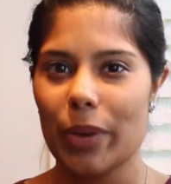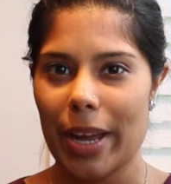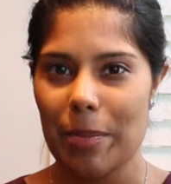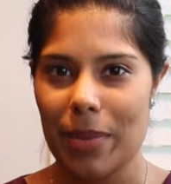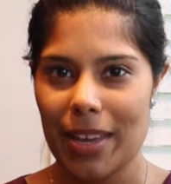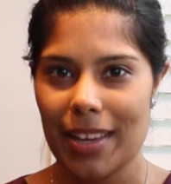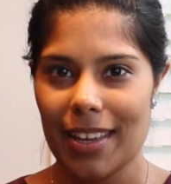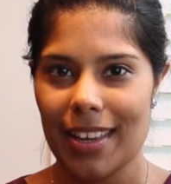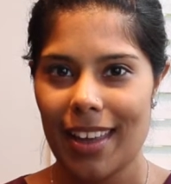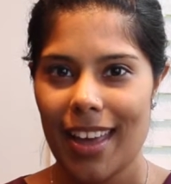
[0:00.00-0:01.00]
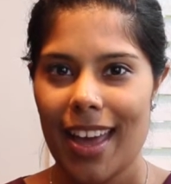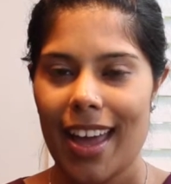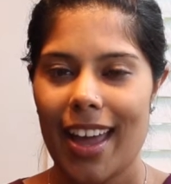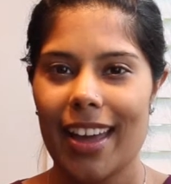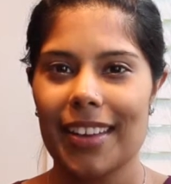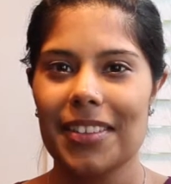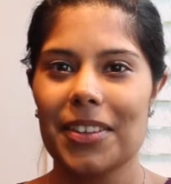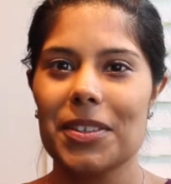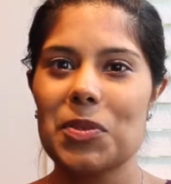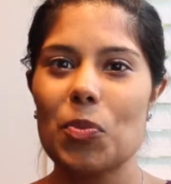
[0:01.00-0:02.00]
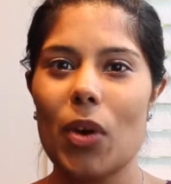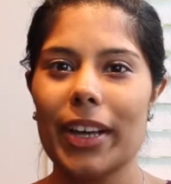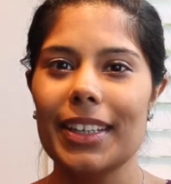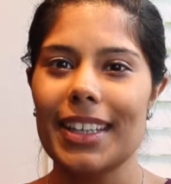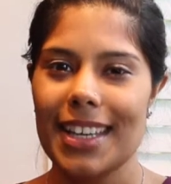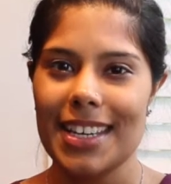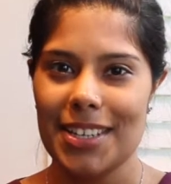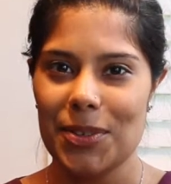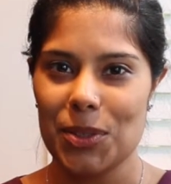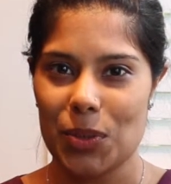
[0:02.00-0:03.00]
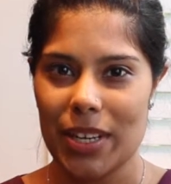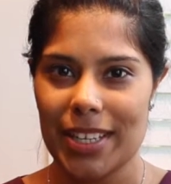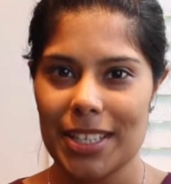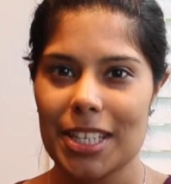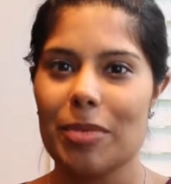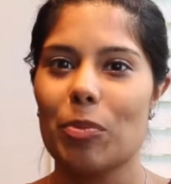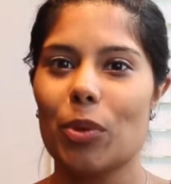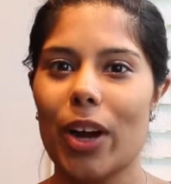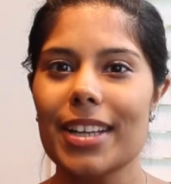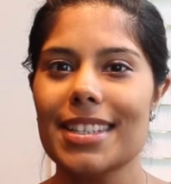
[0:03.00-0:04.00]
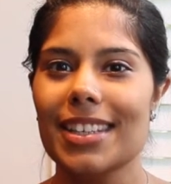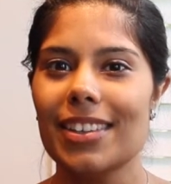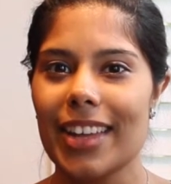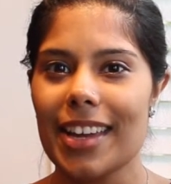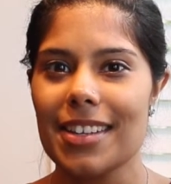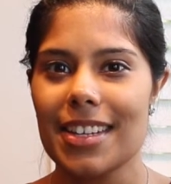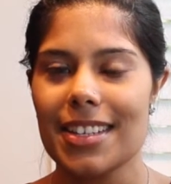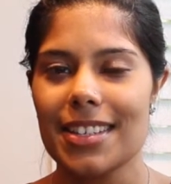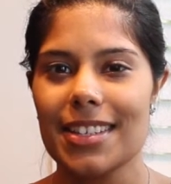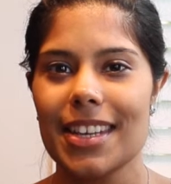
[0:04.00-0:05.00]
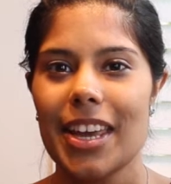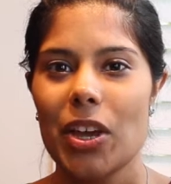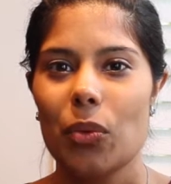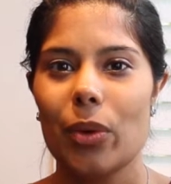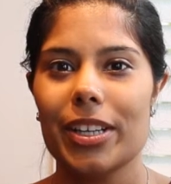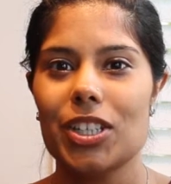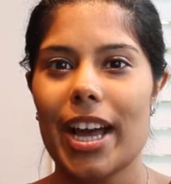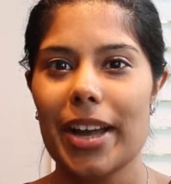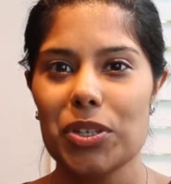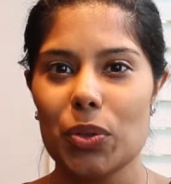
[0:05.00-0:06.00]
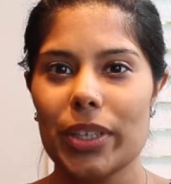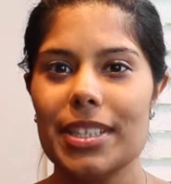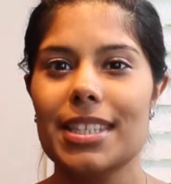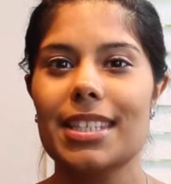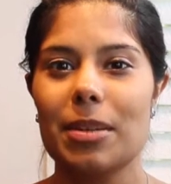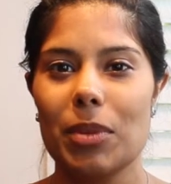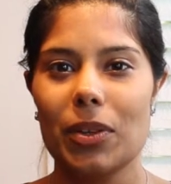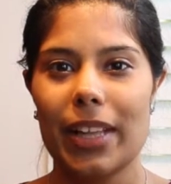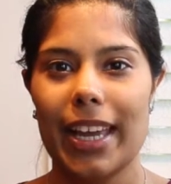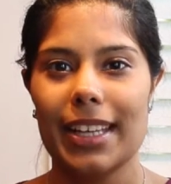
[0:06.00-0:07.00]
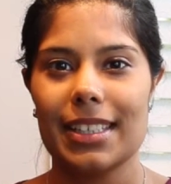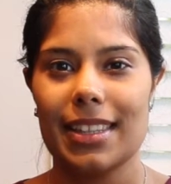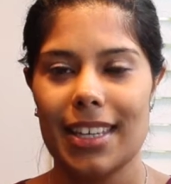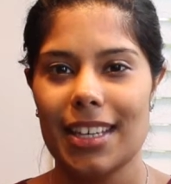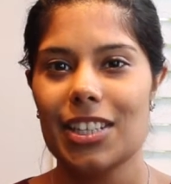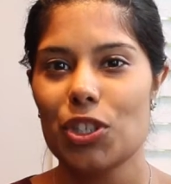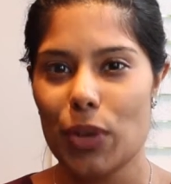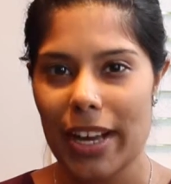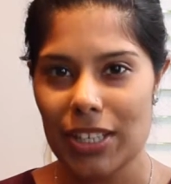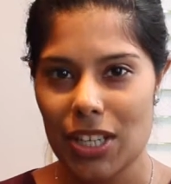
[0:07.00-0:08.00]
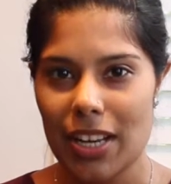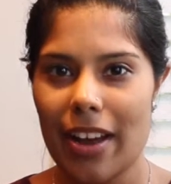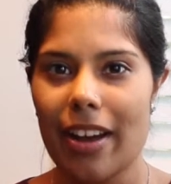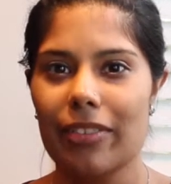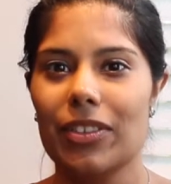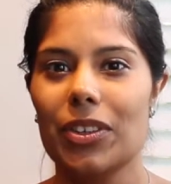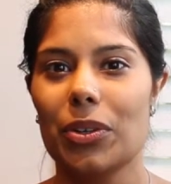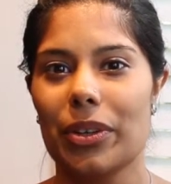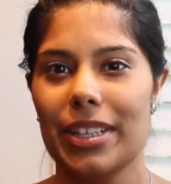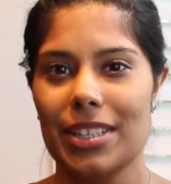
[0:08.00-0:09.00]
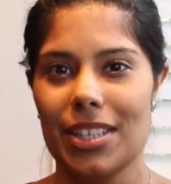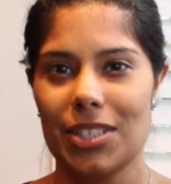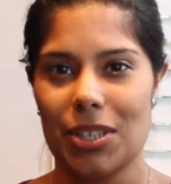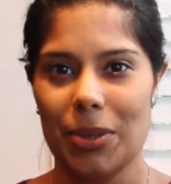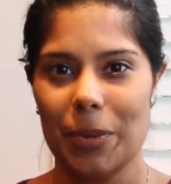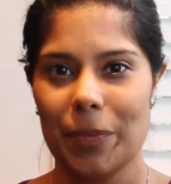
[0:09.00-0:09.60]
cramping. And there is one key nutrient, prostaglandins, which actually stimulate the contraction of uterine tissue.